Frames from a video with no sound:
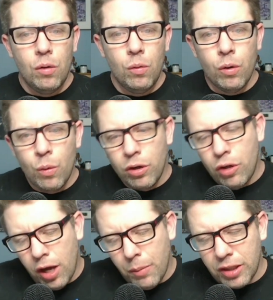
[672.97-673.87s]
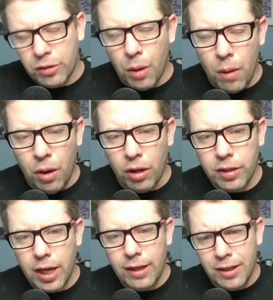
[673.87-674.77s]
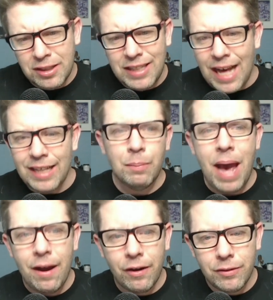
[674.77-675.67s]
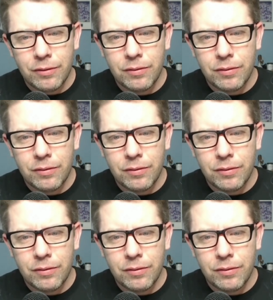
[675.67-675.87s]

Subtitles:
where we're talking about small ball today. Does size matter?